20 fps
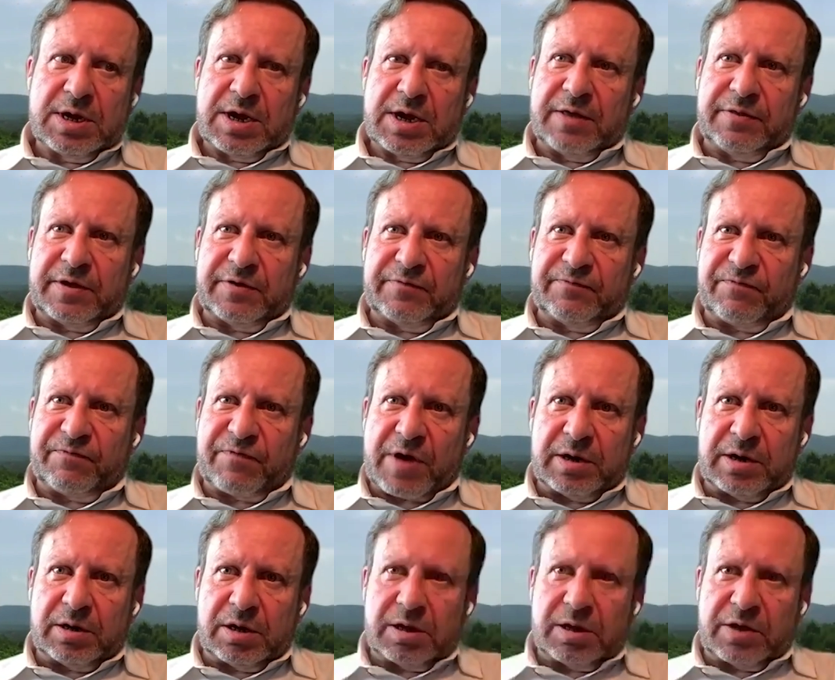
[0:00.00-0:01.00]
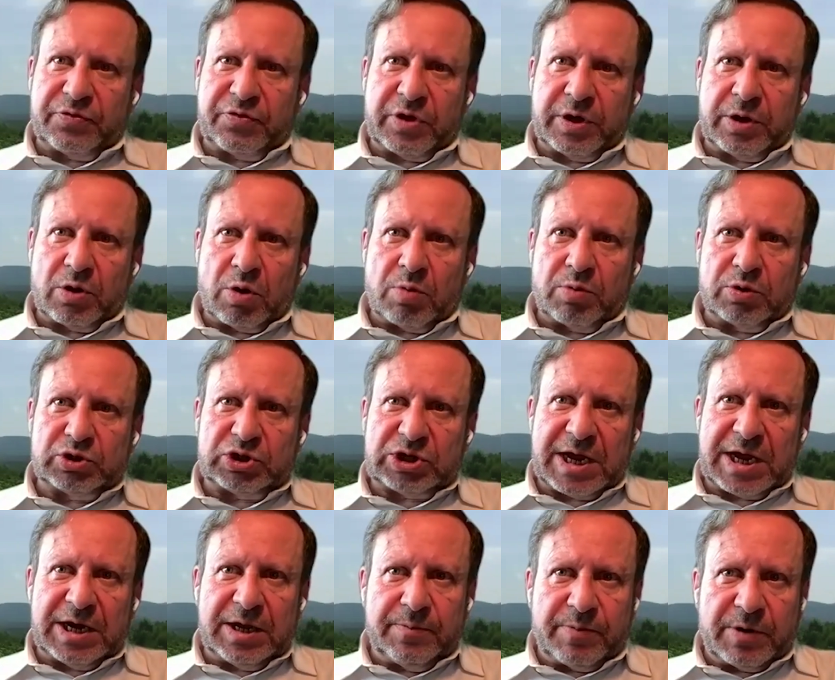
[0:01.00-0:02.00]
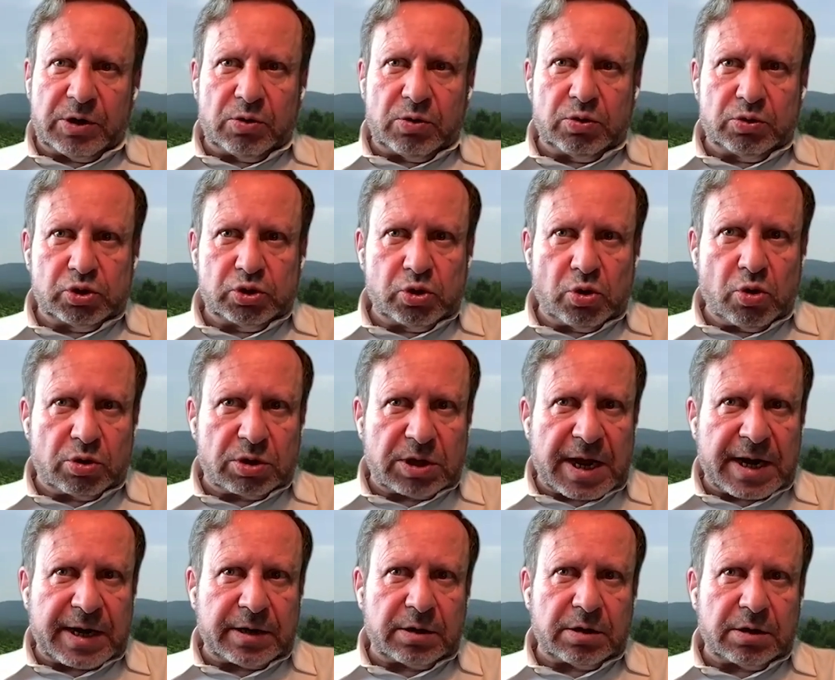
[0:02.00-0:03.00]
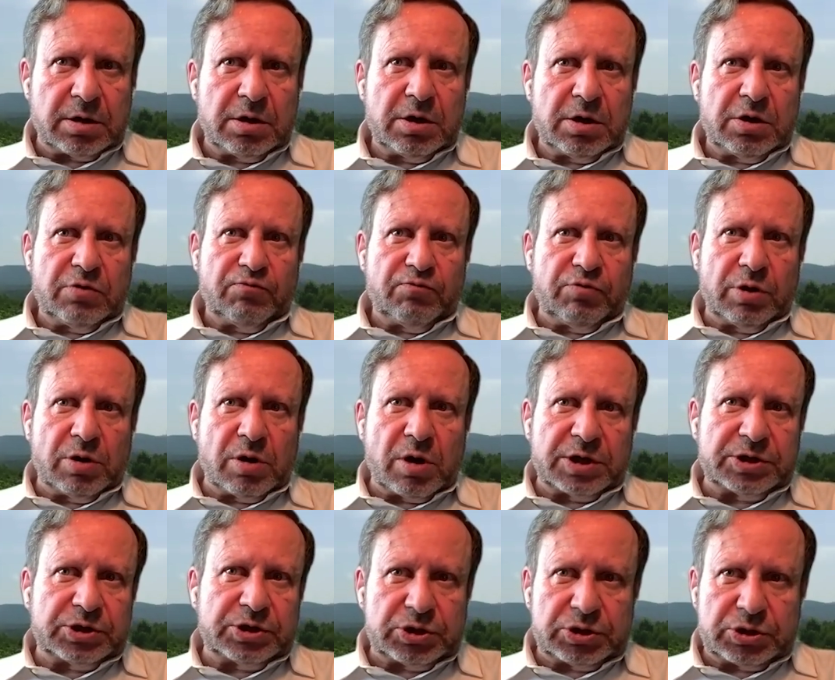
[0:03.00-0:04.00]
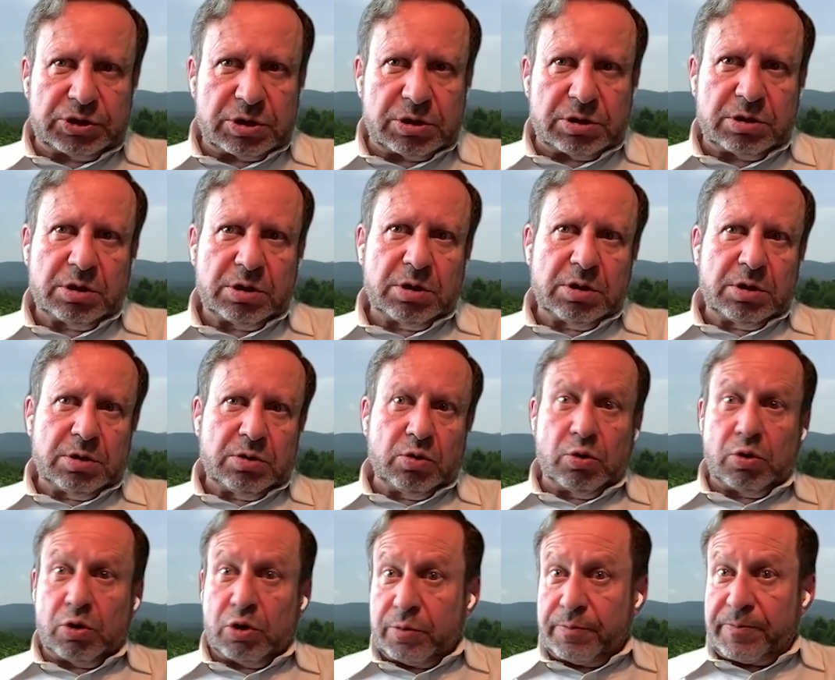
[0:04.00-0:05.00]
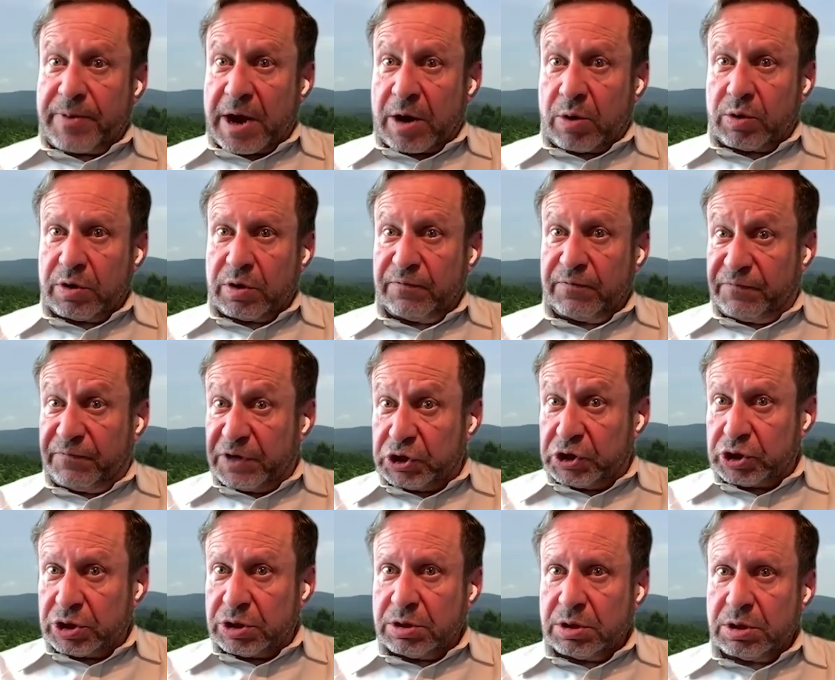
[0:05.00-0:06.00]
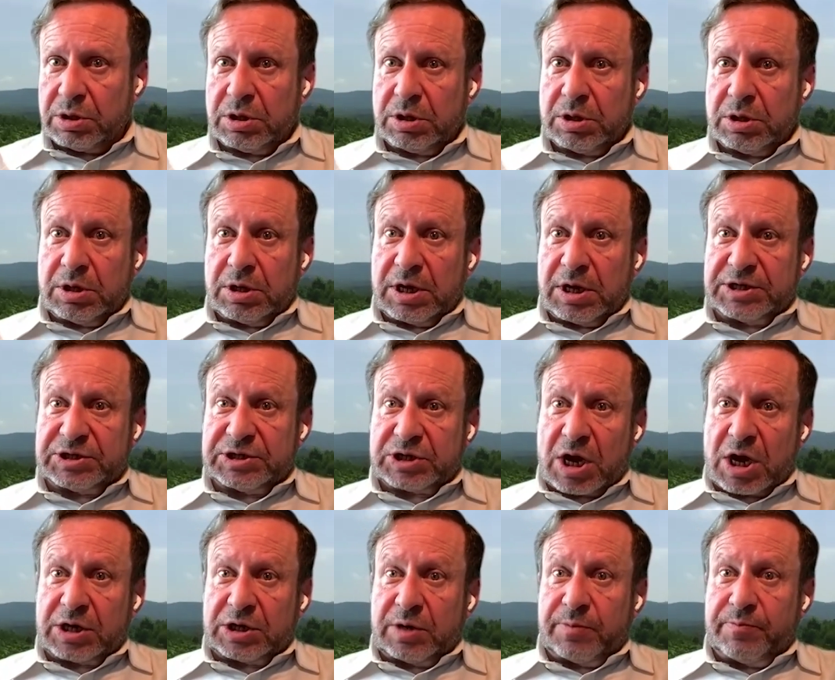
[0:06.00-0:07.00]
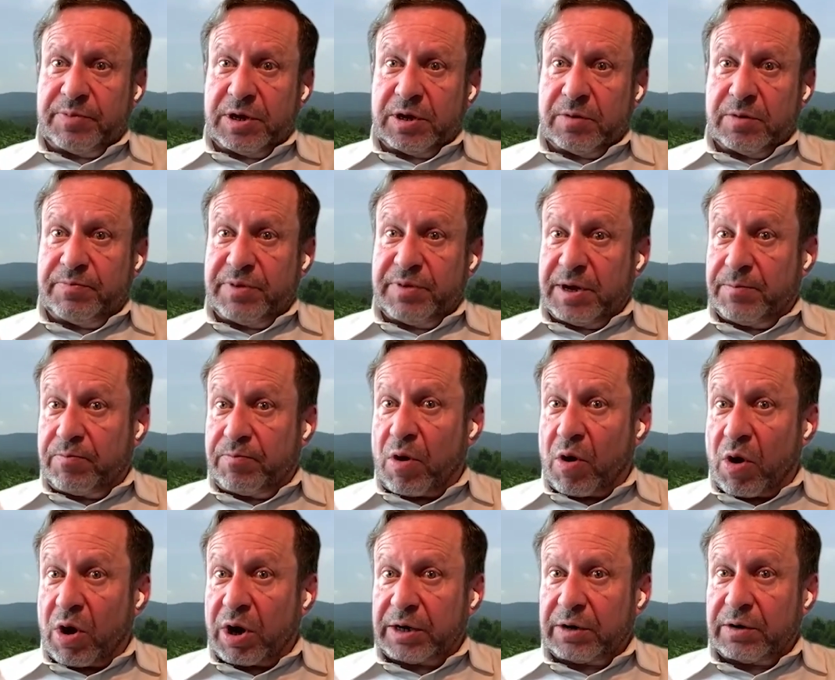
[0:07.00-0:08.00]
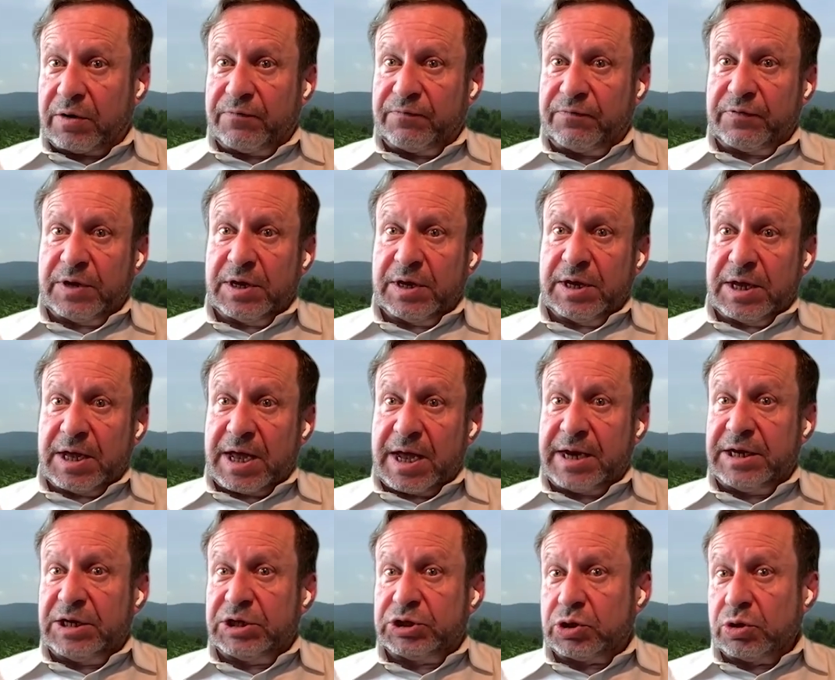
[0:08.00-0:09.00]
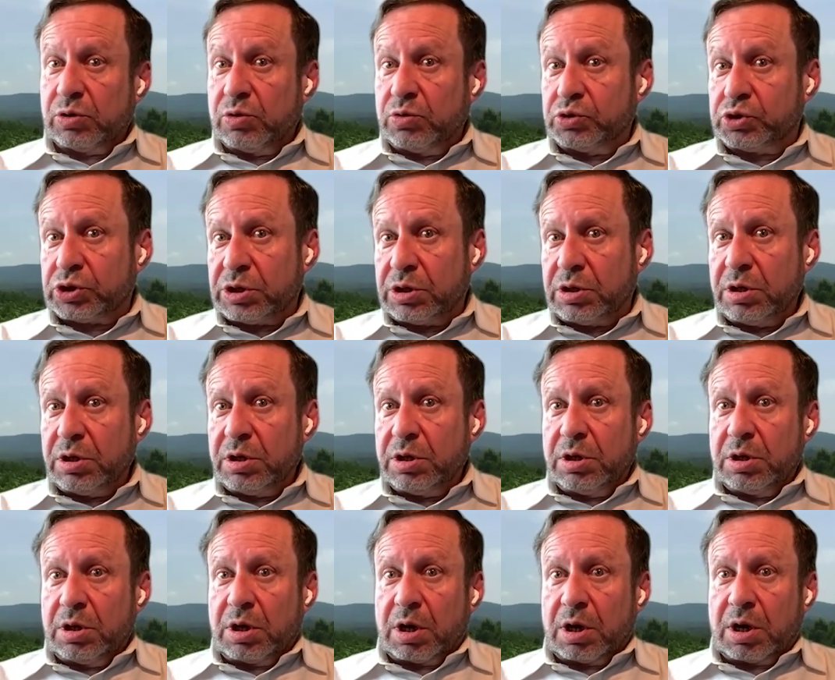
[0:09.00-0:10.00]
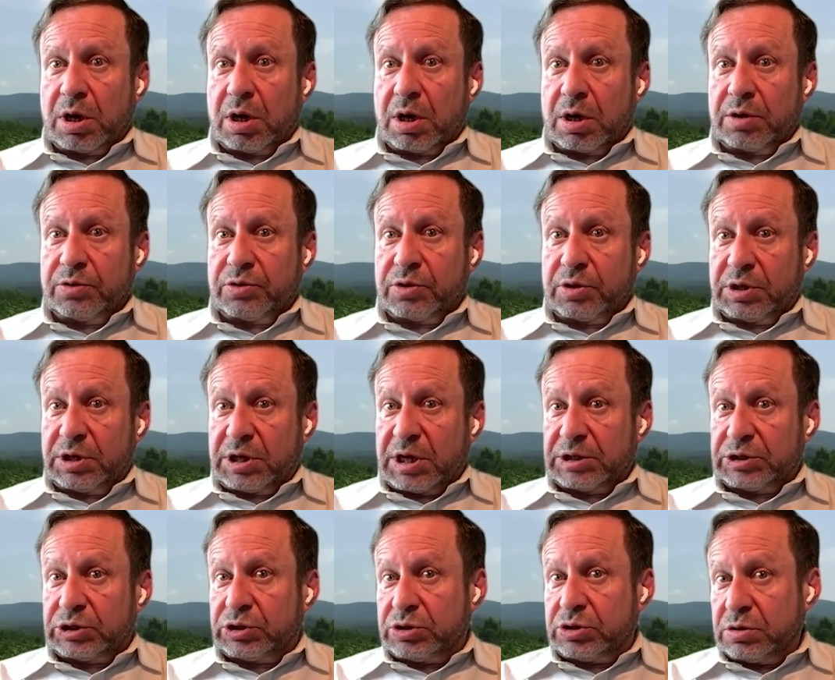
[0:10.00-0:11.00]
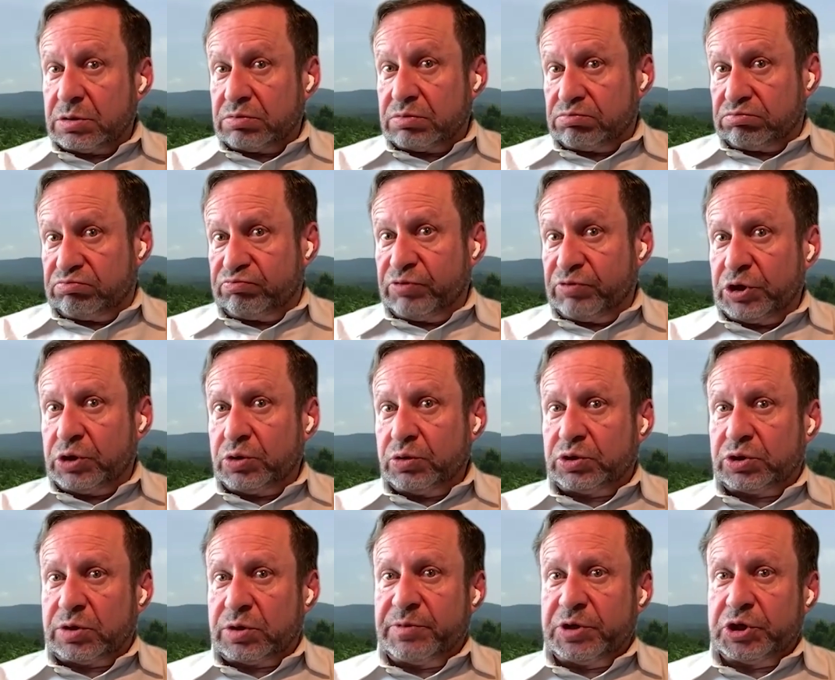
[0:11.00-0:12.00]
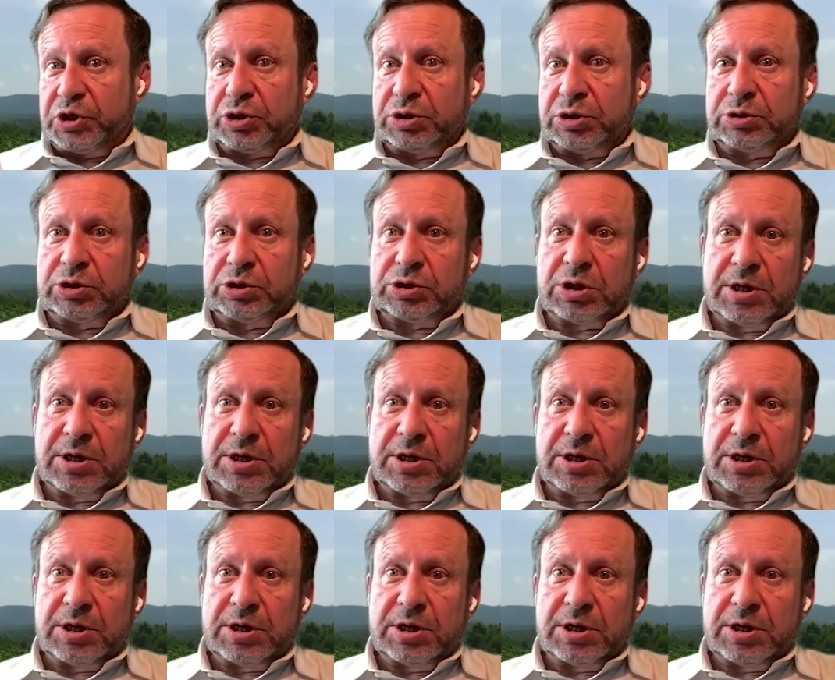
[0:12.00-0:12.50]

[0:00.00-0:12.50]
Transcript: And then finally, I think almost anybody who's looked at it realizes that nuclear power, fission, has got to be a big part of any solution that gets to reduced emissions.